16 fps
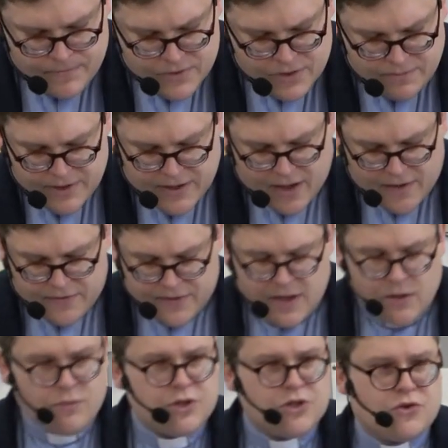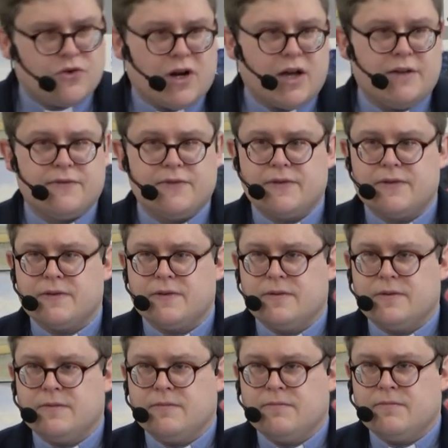to be that thing which drives
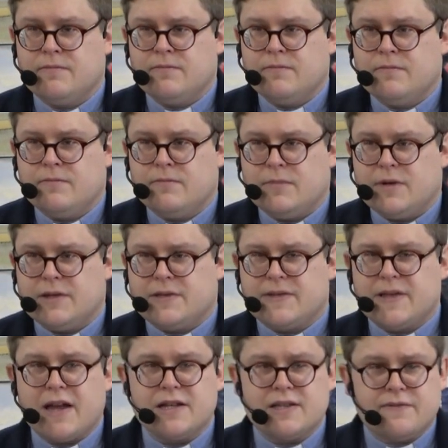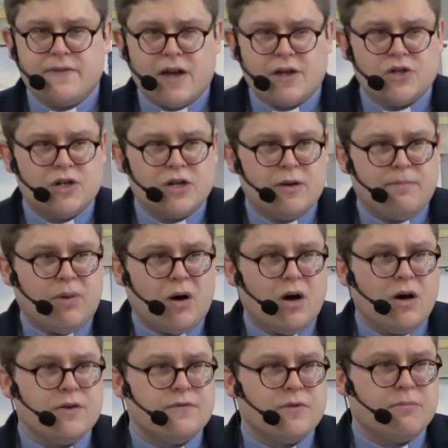a satisfaction
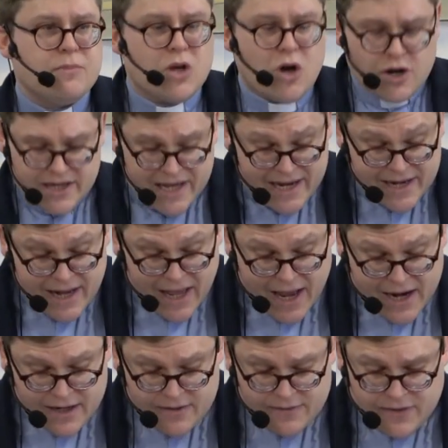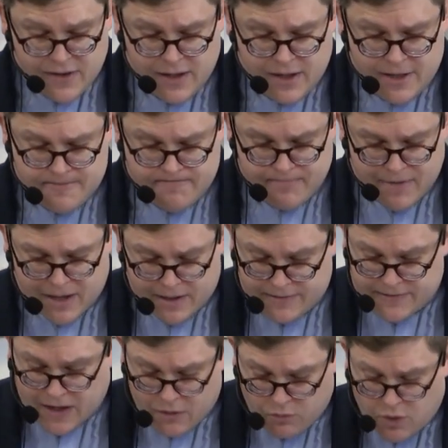apart from God in anything
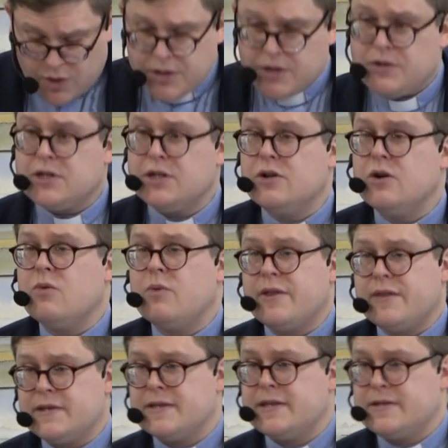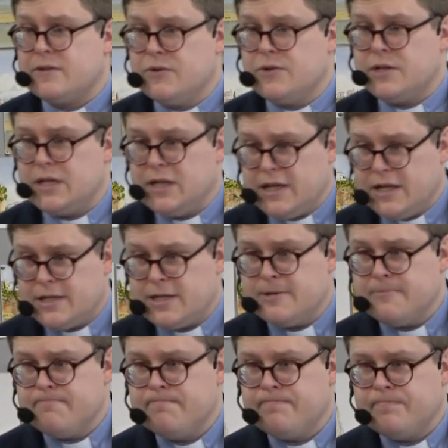else, I want you to know where this is going to lead.
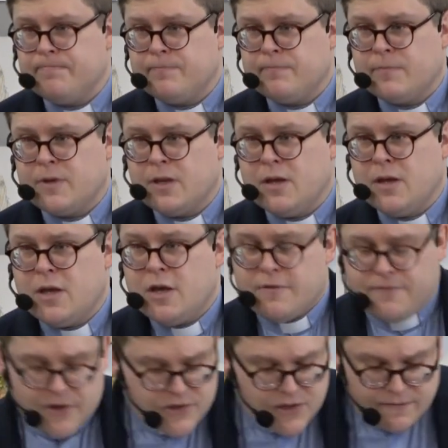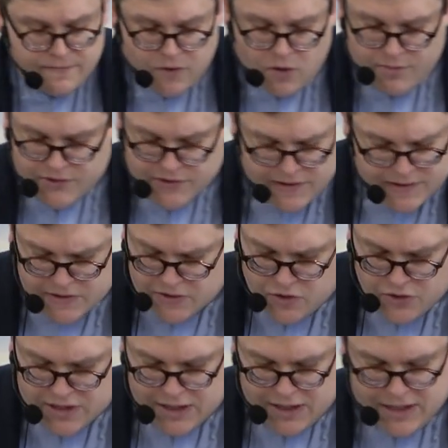First and foremost, this is
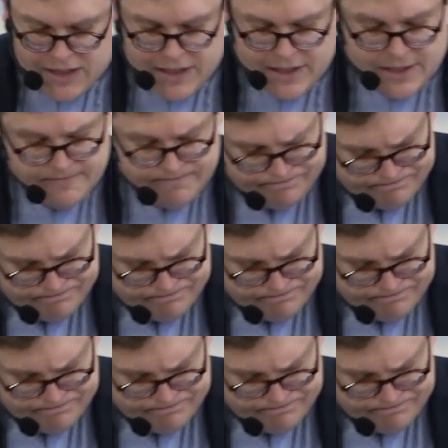going to lead